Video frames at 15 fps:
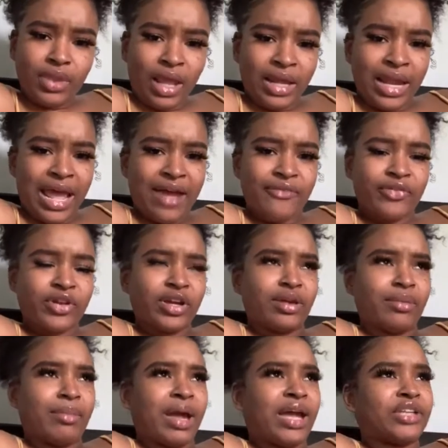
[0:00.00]
in Africa,
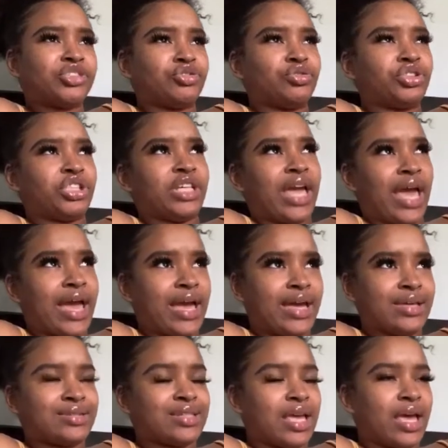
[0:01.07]
and mind you, she
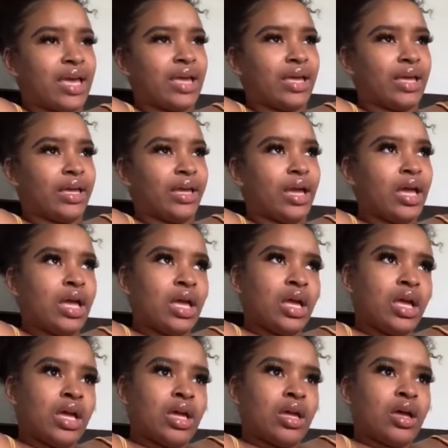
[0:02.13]
had an
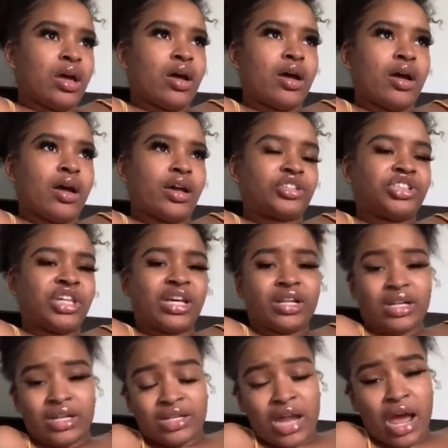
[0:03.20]

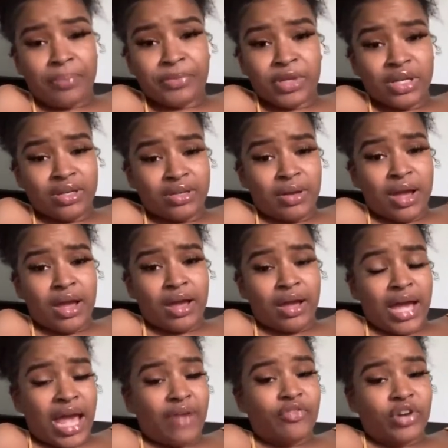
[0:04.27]
adopted
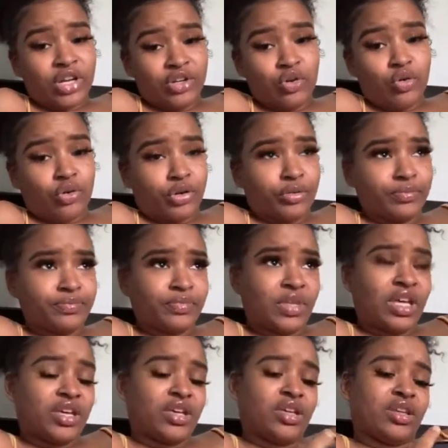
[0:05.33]
African daughter,
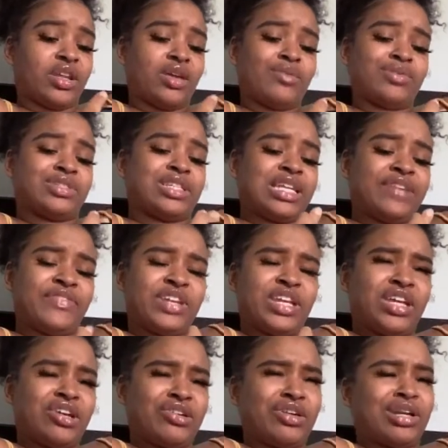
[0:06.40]
and they was living
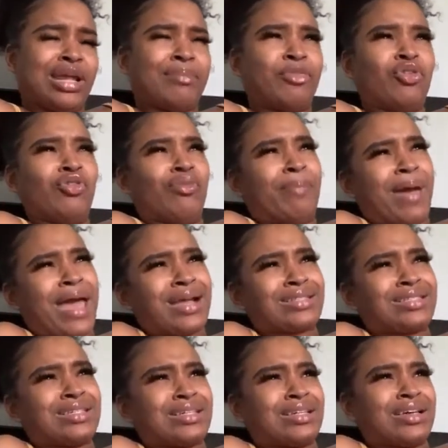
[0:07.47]
here, and then they moved
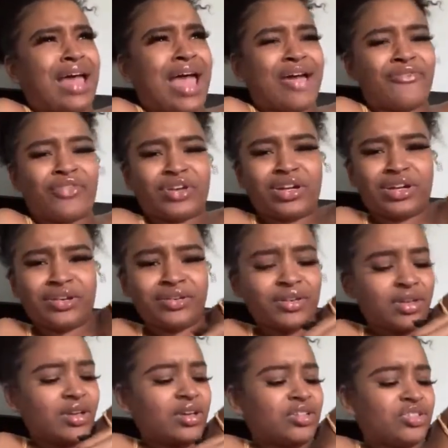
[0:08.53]
back to
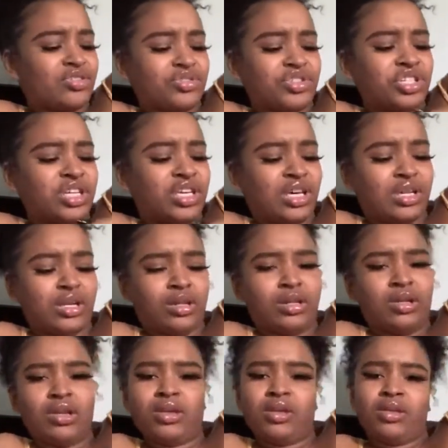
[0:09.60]
Africa so she can
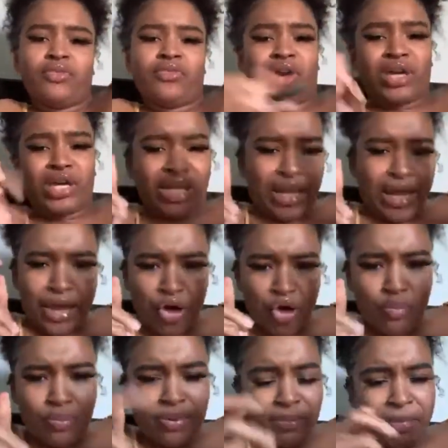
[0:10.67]
fucking
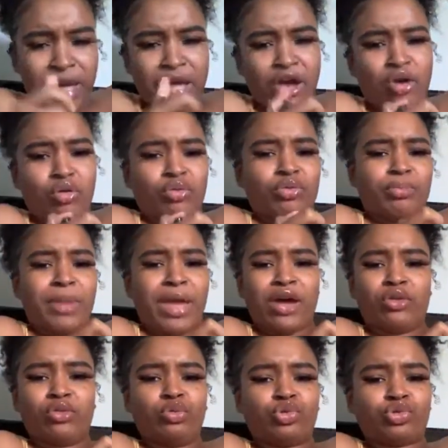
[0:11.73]
help
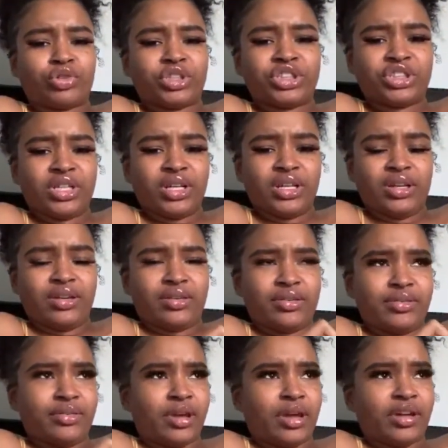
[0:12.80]
malnutritioned
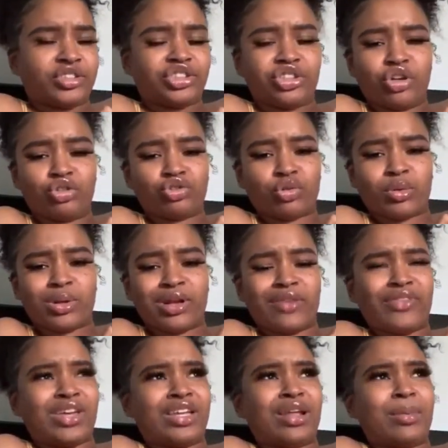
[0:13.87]
children or
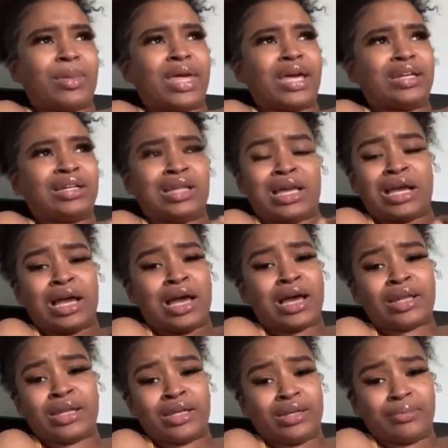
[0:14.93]
whatever. End up killing like
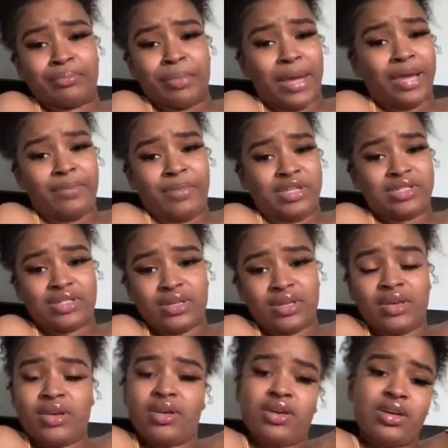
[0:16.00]
100 babies.
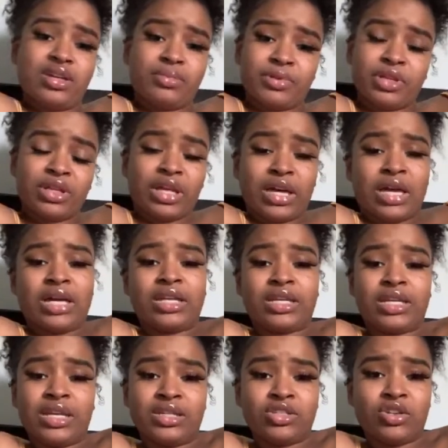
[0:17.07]
End up killing like 100
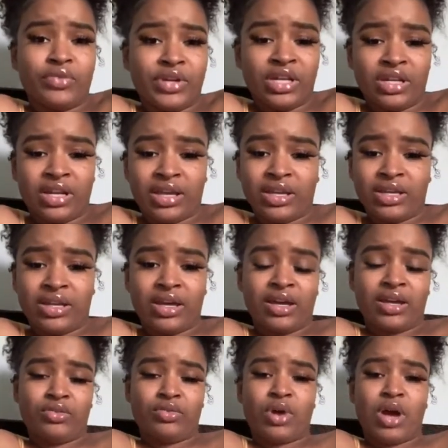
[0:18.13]
kids over there
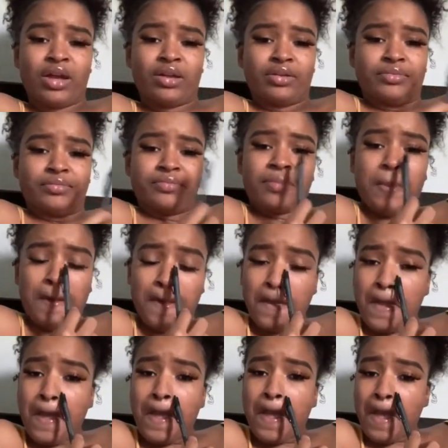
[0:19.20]
in Uganda.
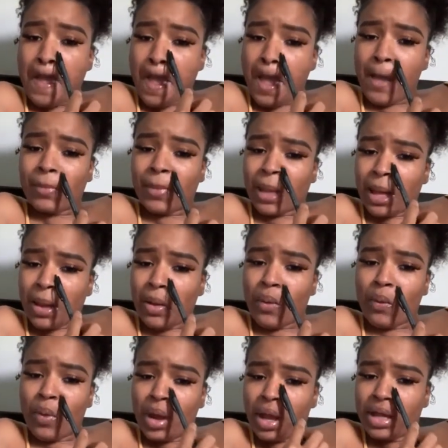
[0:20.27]
I'm like,
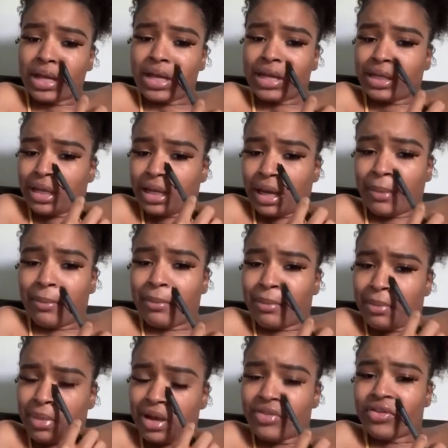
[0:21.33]
what in the
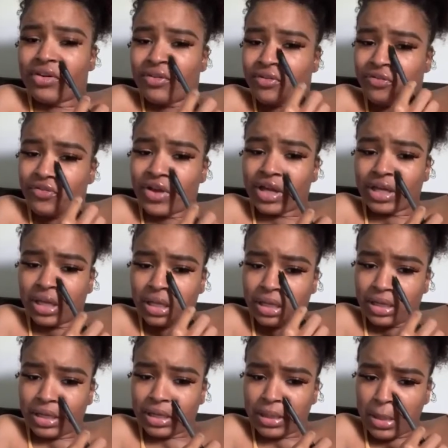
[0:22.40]

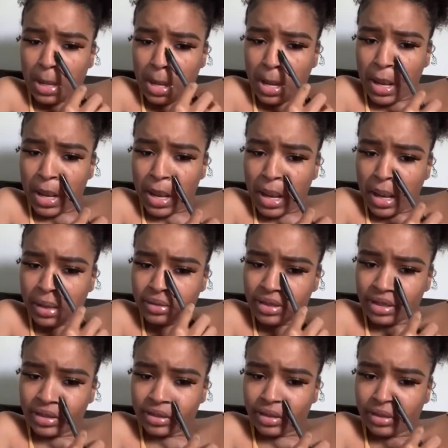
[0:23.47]
motherfucking
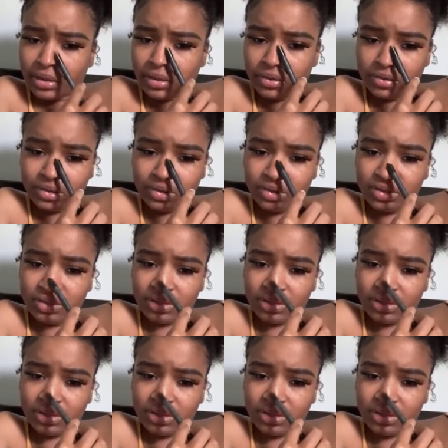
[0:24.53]
that nigga though?